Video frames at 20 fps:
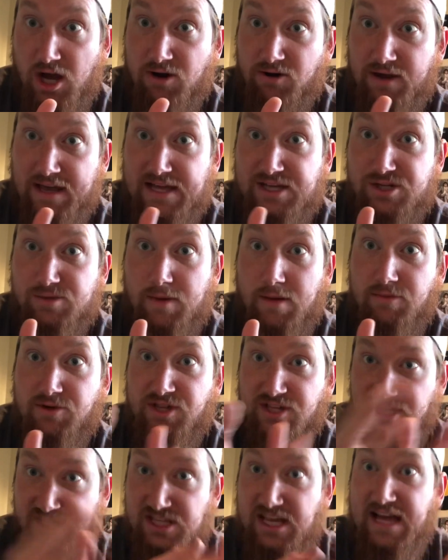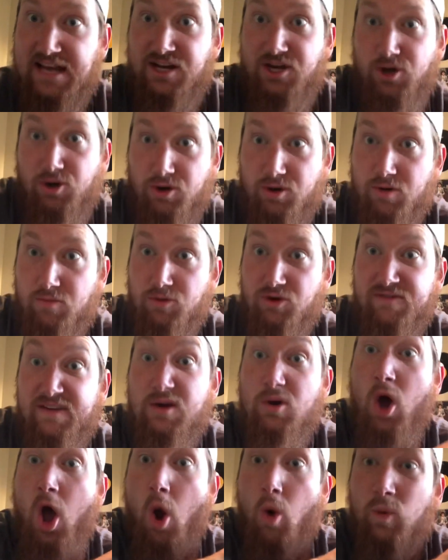congregation member that decided to go to a
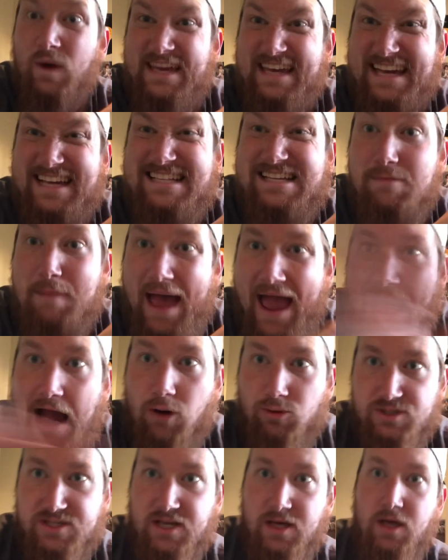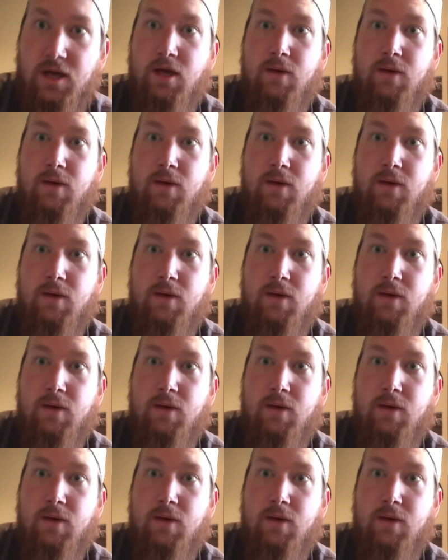movie. We kicked them out.